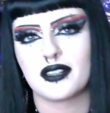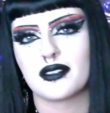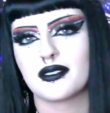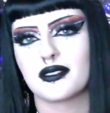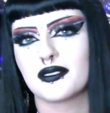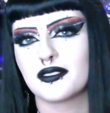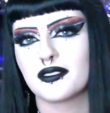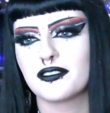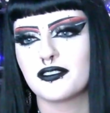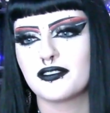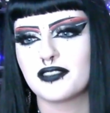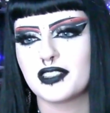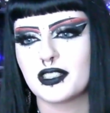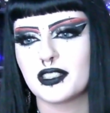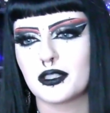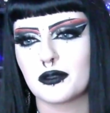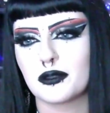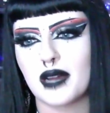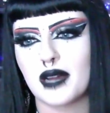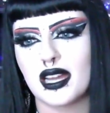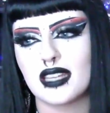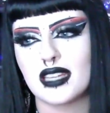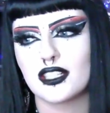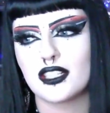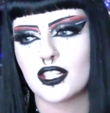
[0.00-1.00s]
feel
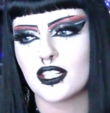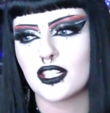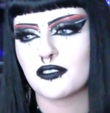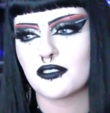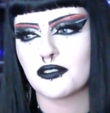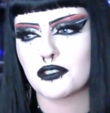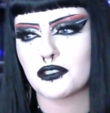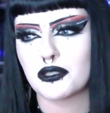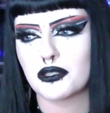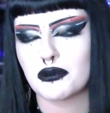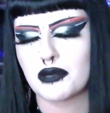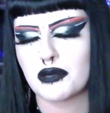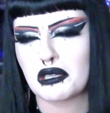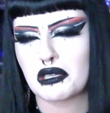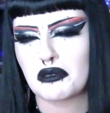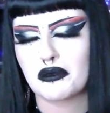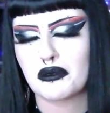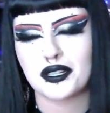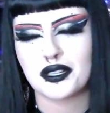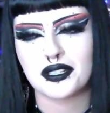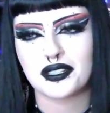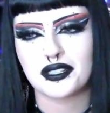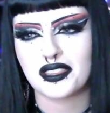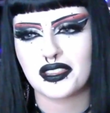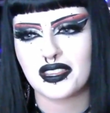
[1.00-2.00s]
my nerves doing
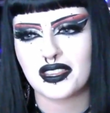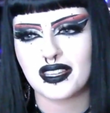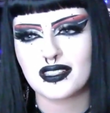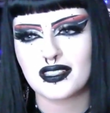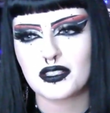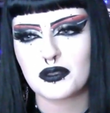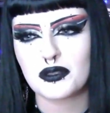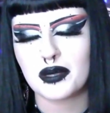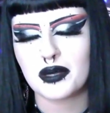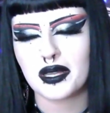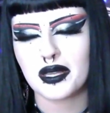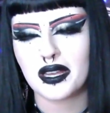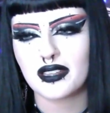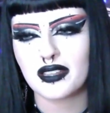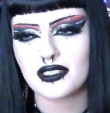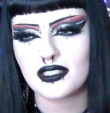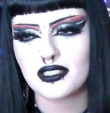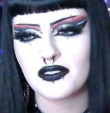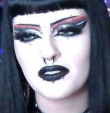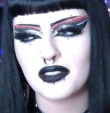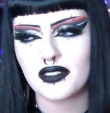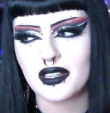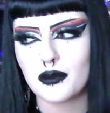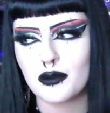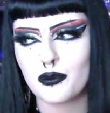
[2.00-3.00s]
weird things because
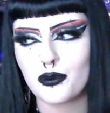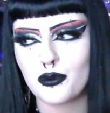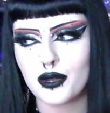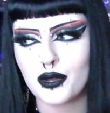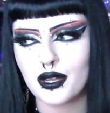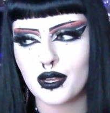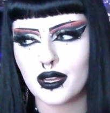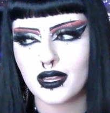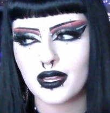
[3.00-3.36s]
of it. But,